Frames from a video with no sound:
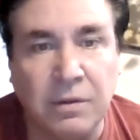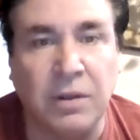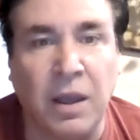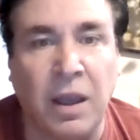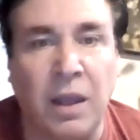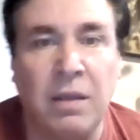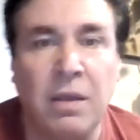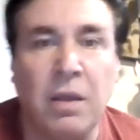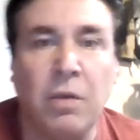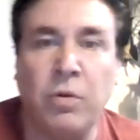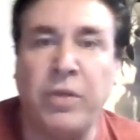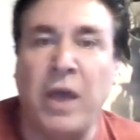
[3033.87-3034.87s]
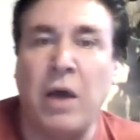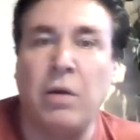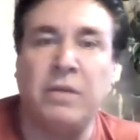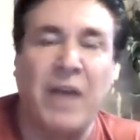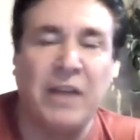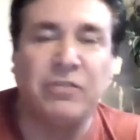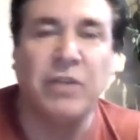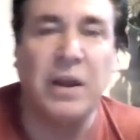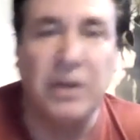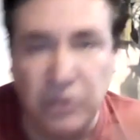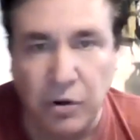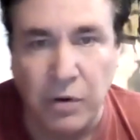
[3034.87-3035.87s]
Okay. without, if I try
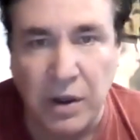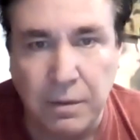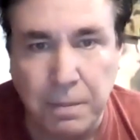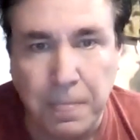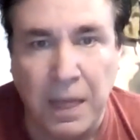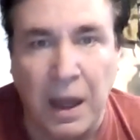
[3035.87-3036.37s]
to do it,